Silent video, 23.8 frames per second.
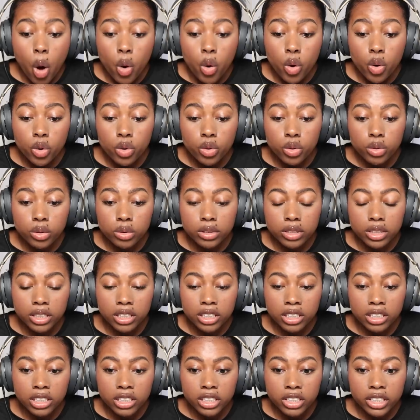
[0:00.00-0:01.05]
Oh,
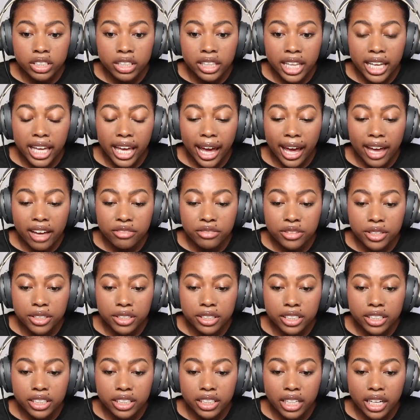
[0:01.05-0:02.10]
they have
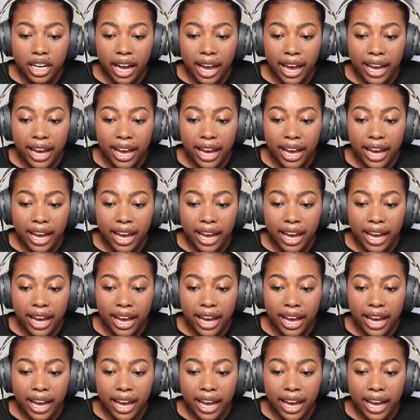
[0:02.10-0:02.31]
their